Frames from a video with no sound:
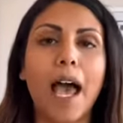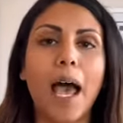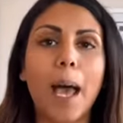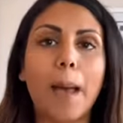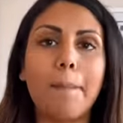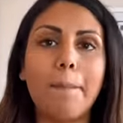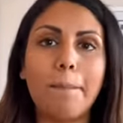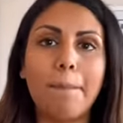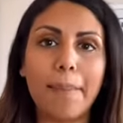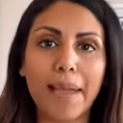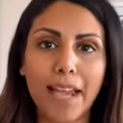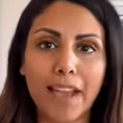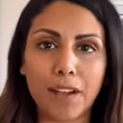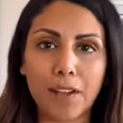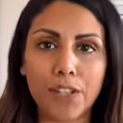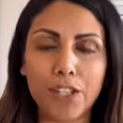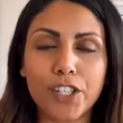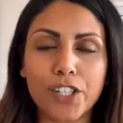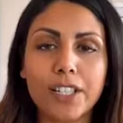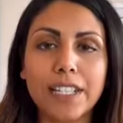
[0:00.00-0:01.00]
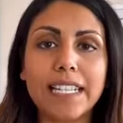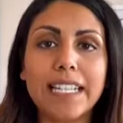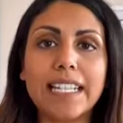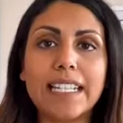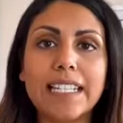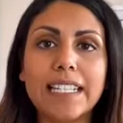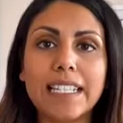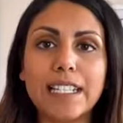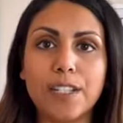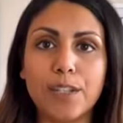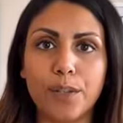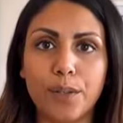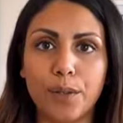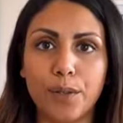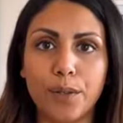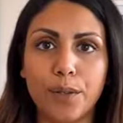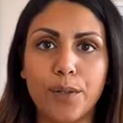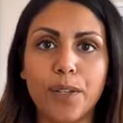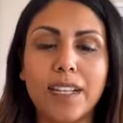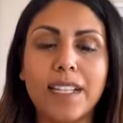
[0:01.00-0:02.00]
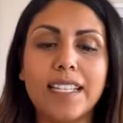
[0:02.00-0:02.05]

A boundary is you